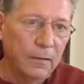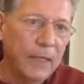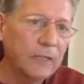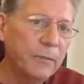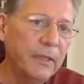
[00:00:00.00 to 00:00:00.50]

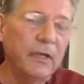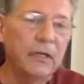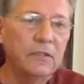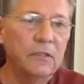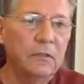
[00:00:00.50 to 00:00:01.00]
That's
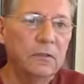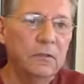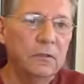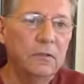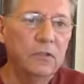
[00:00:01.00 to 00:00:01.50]
because
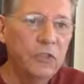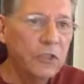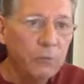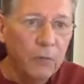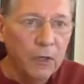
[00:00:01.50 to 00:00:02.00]

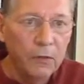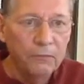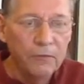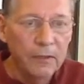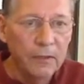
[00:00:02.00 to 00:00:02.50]
0
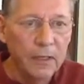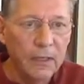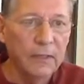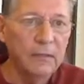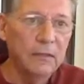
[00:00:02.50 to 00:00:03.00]

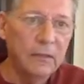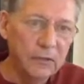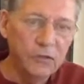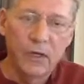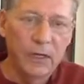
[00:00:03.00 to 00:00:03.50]
Fahrenheit
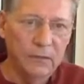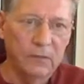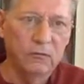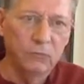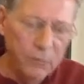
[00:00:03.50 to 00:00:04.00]
is
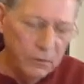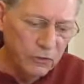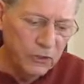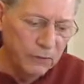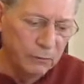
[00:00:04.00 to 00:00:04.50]
not true
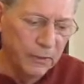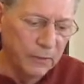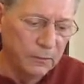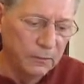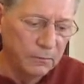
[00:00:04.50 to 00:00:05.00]
0.